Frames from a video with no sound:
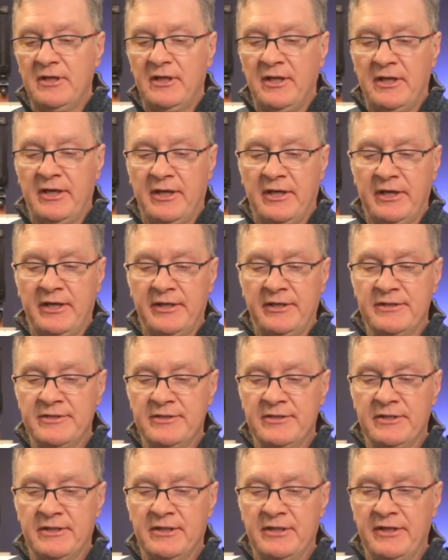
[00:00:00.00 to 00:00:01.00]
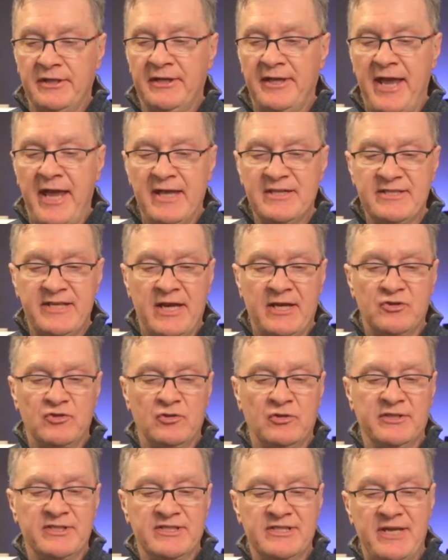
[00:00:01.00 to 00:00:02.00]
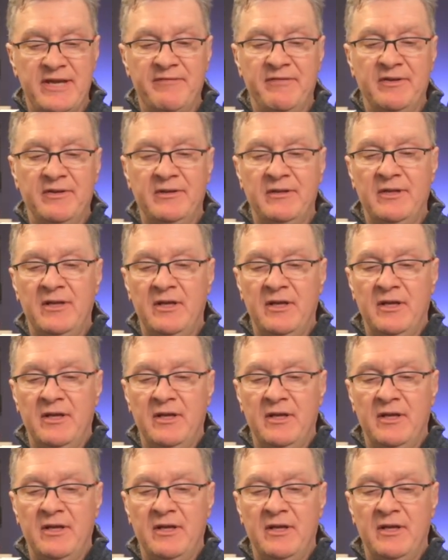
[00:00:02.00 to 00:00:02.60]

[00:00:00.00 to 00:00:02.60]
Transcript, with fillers: and it has actually 7